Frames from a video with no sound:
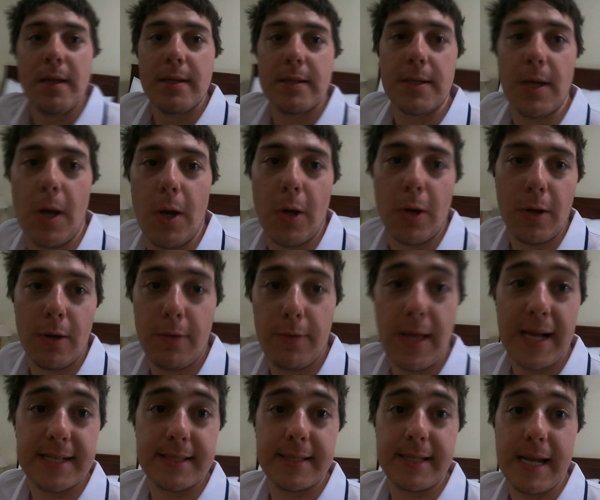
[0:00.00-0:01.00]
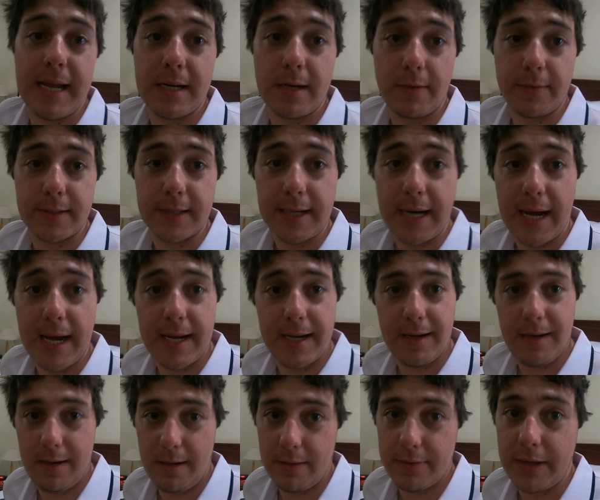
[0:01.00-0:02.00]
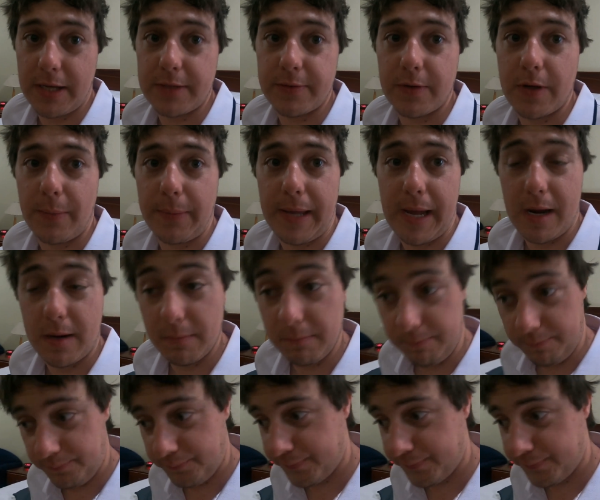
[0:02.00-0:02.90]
so that's the end of today. Thanks for coming out.